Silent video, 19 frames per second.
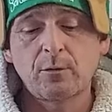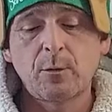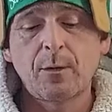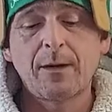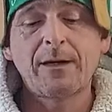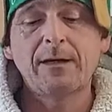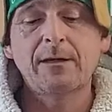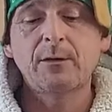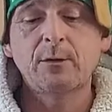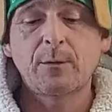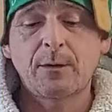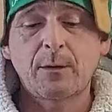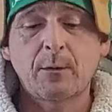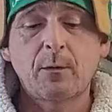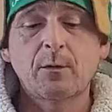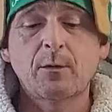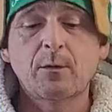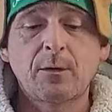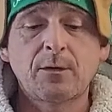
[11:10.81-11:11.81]
20,
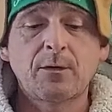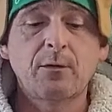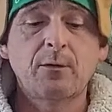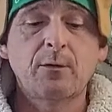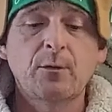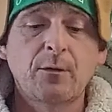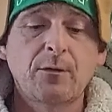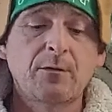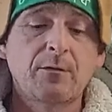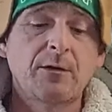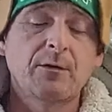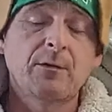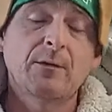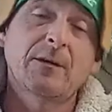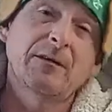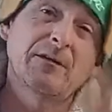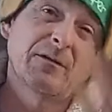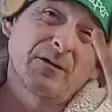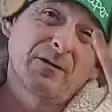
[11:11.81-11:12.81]
21, 22, 23,
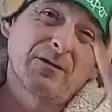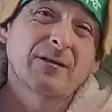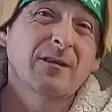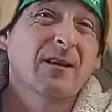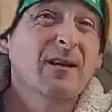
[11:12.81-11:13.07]
24.